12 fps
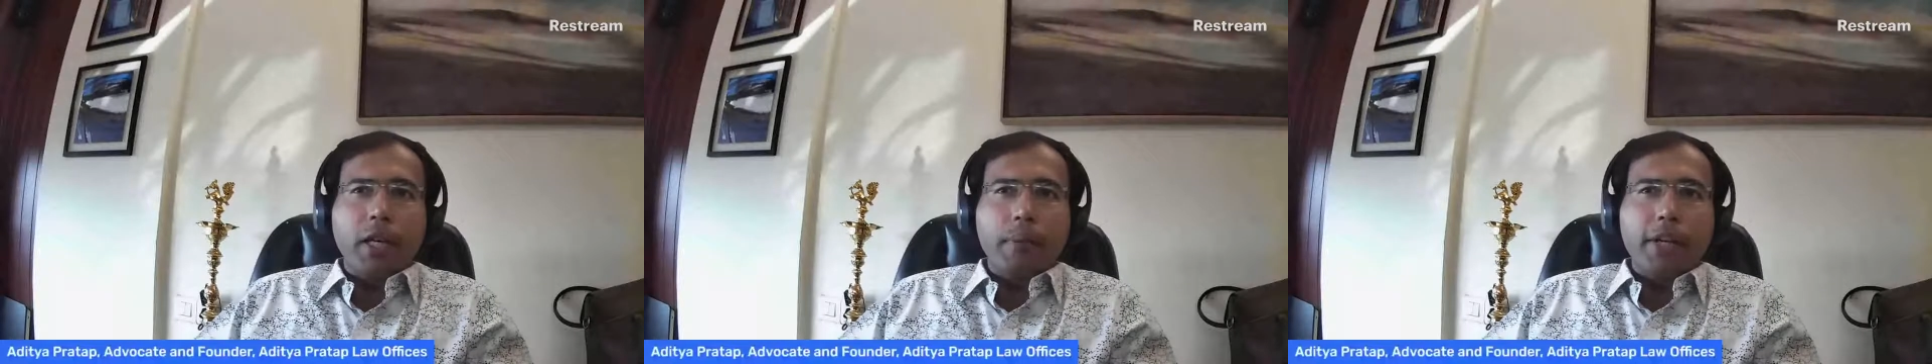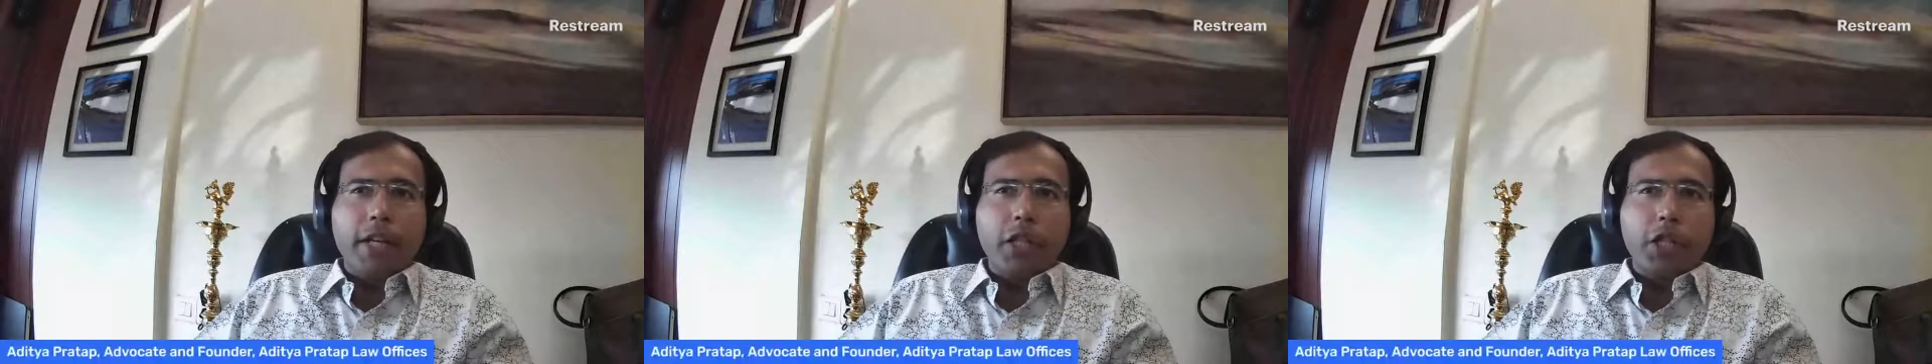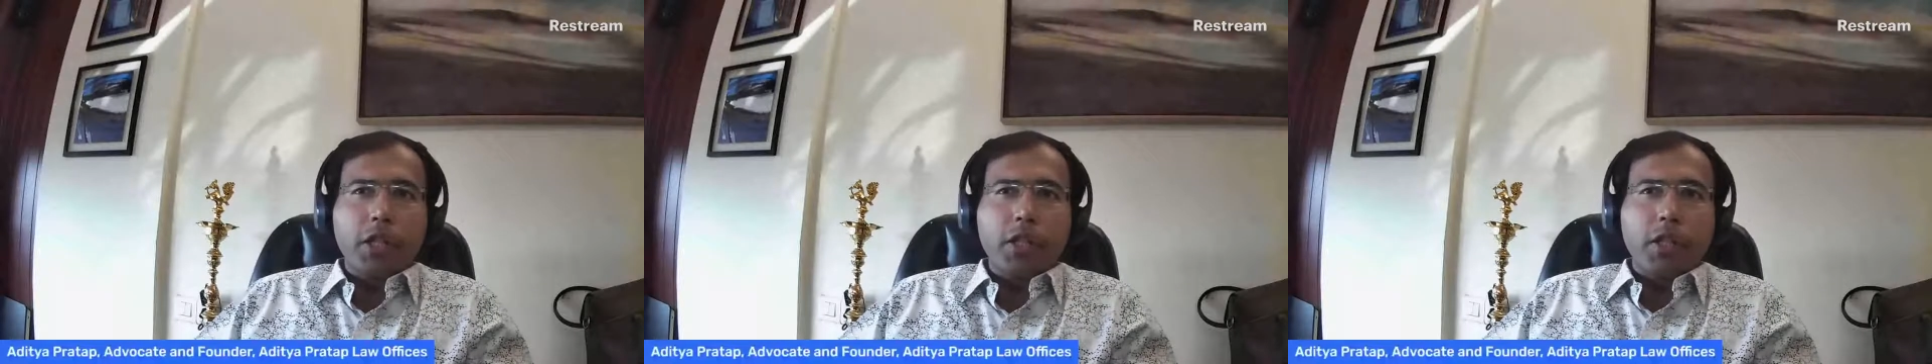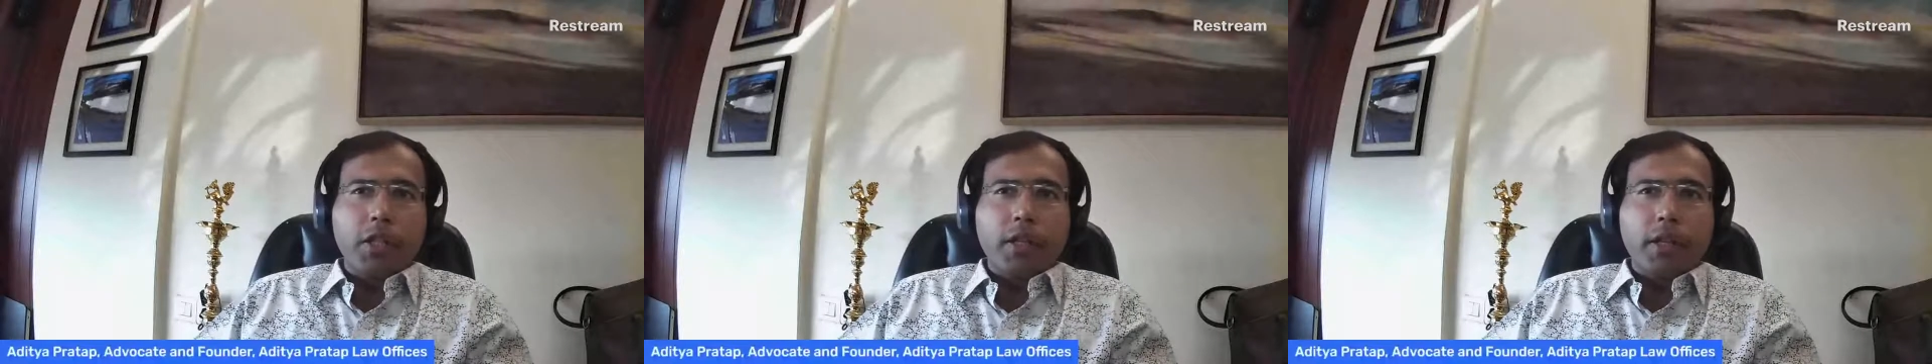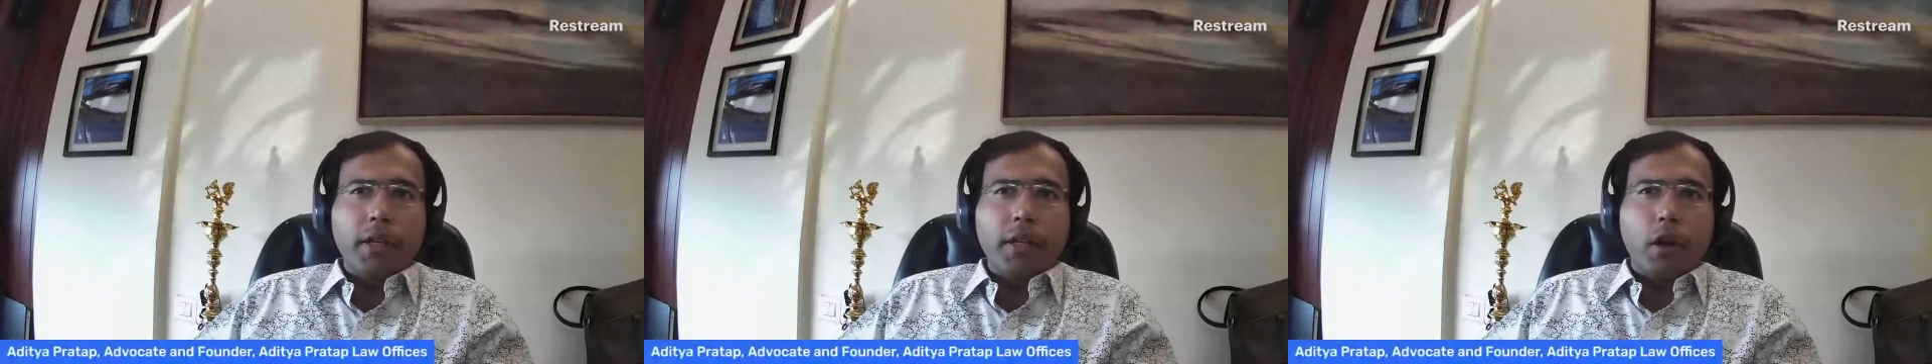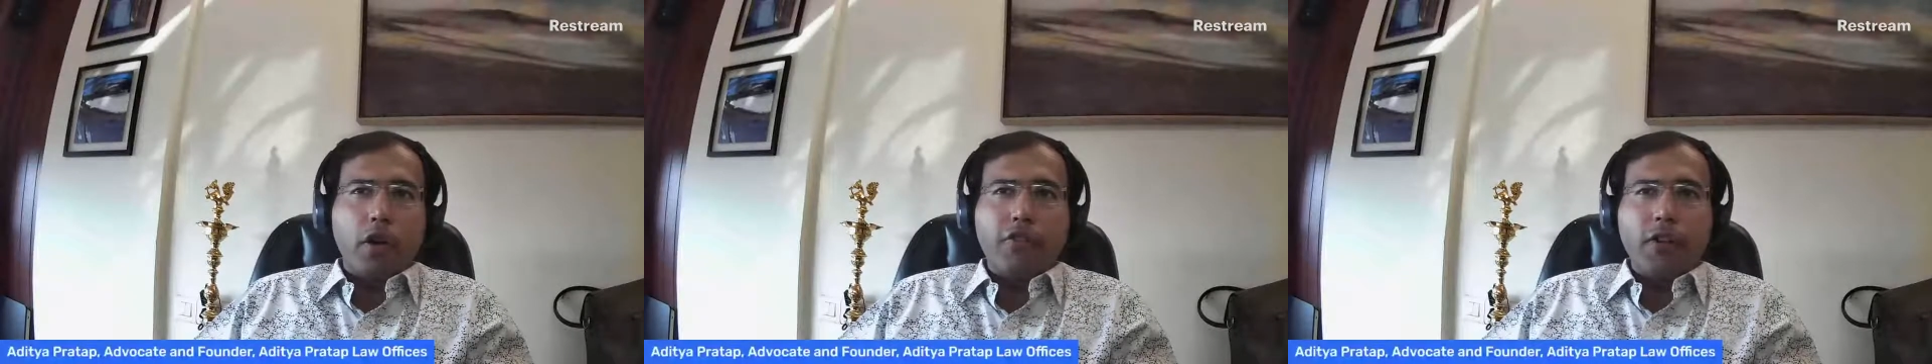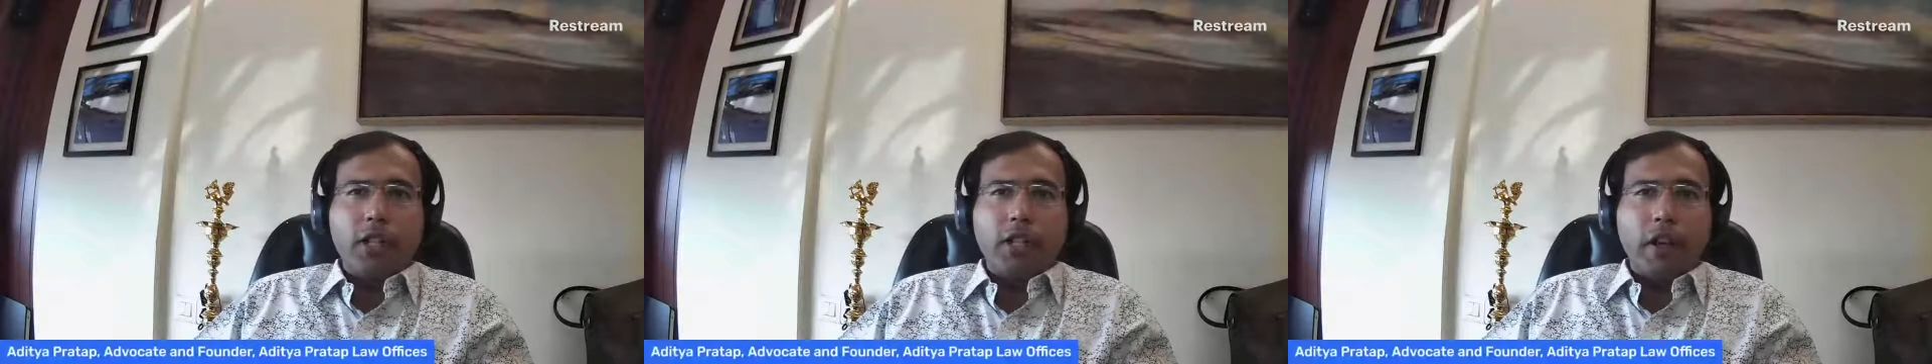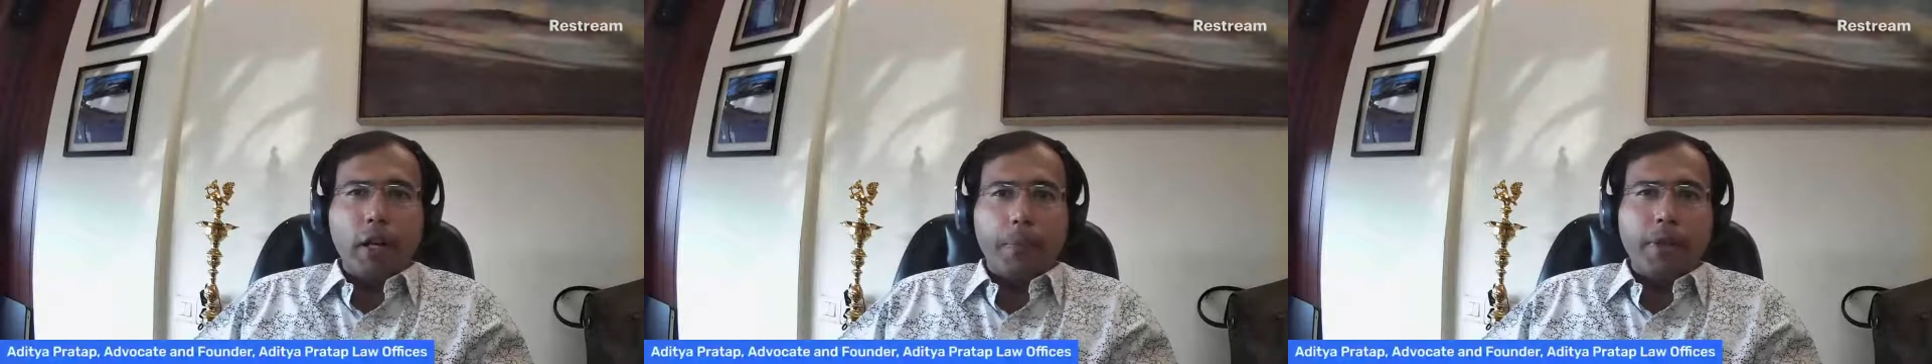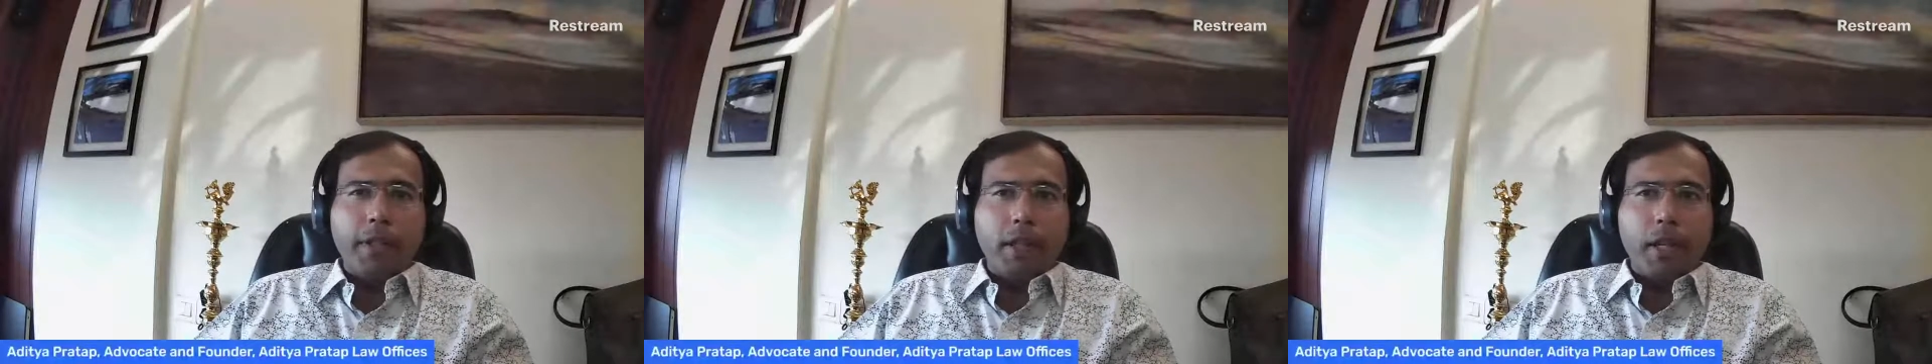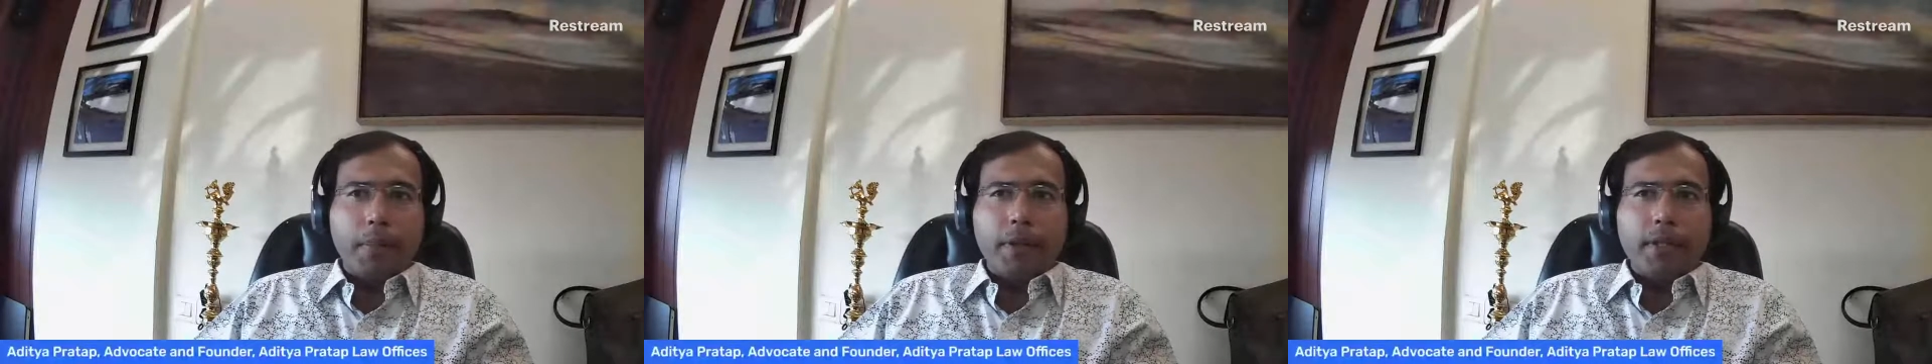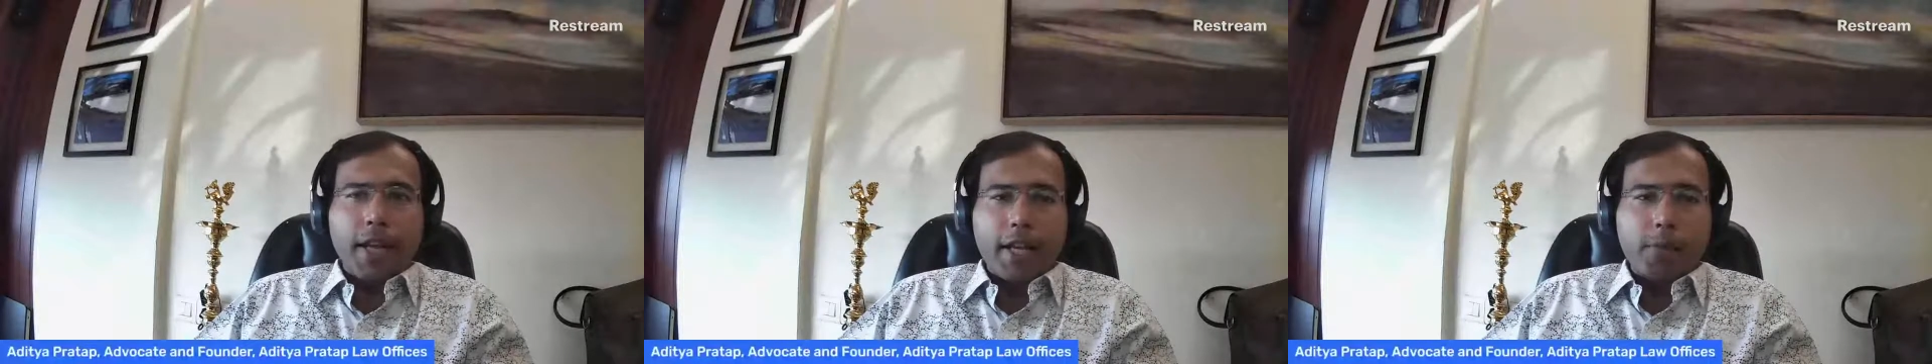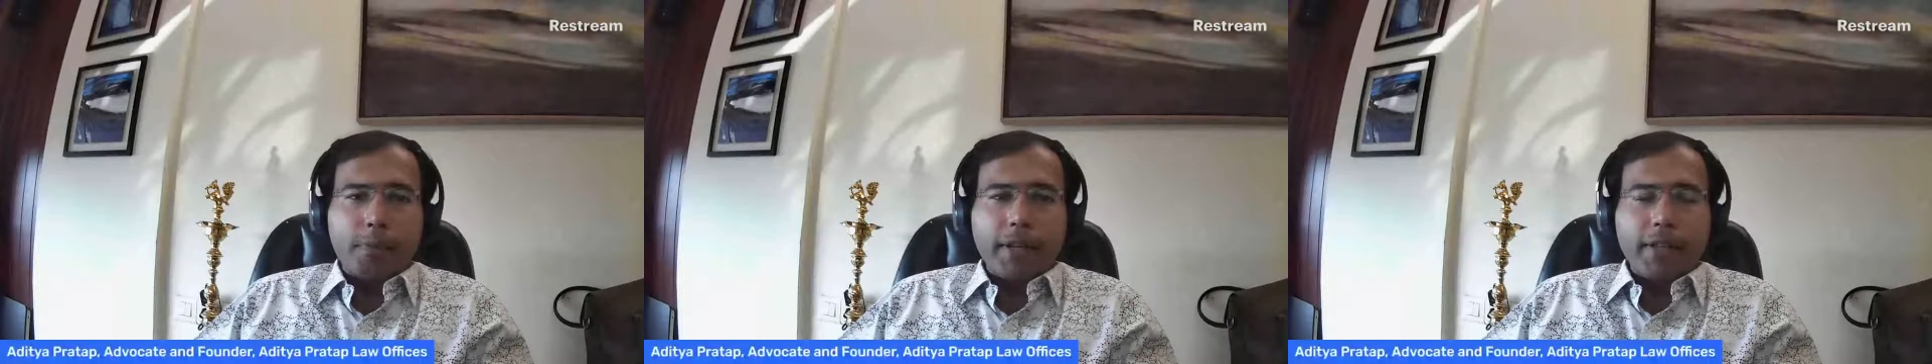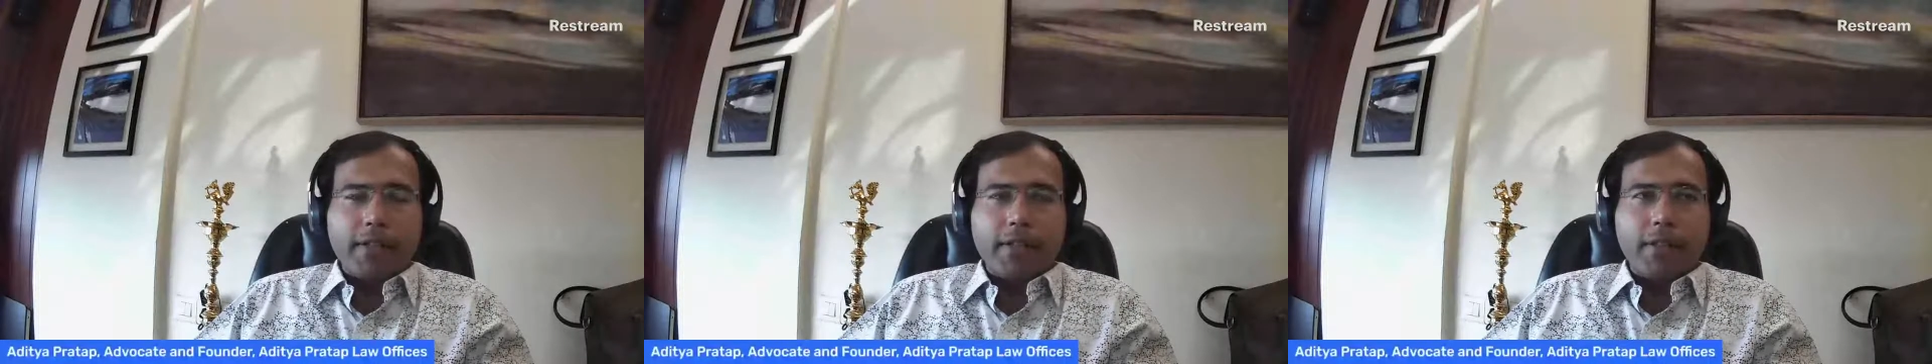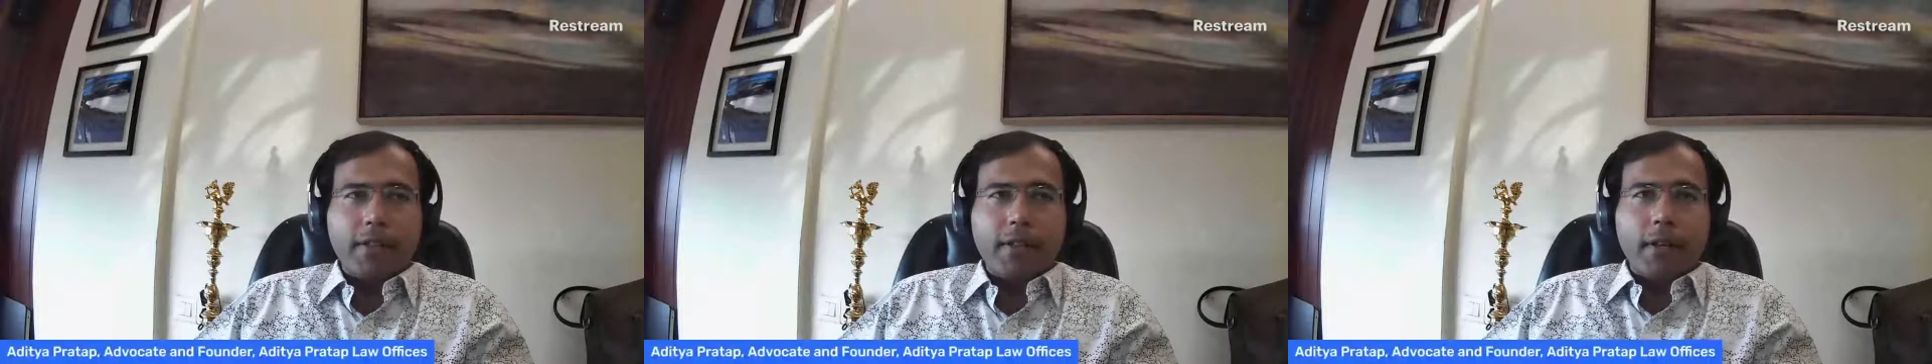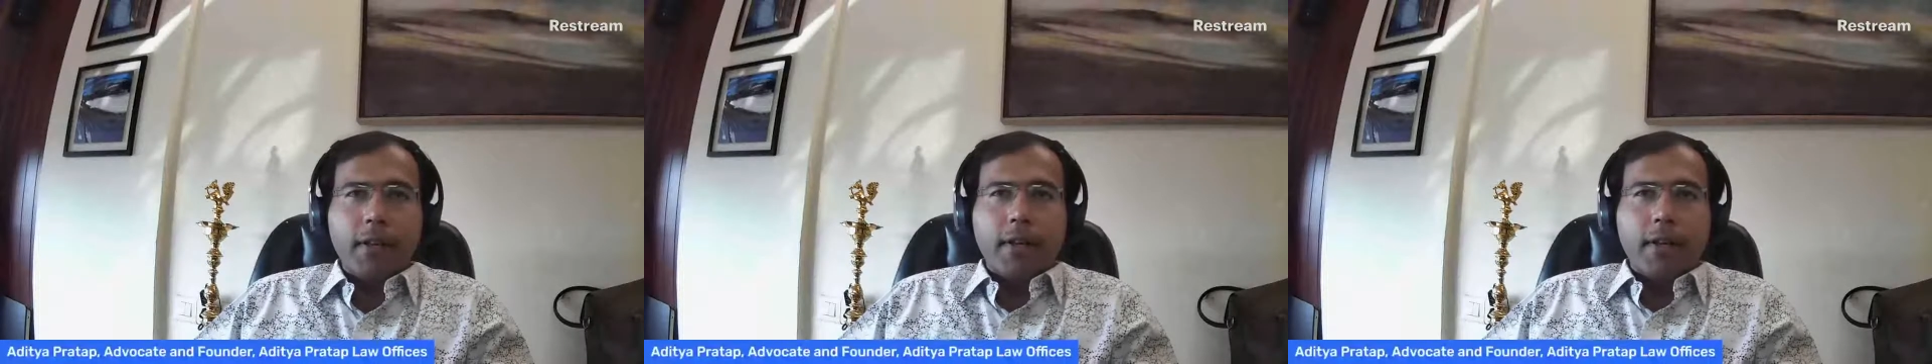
termination of a development agreement takes place,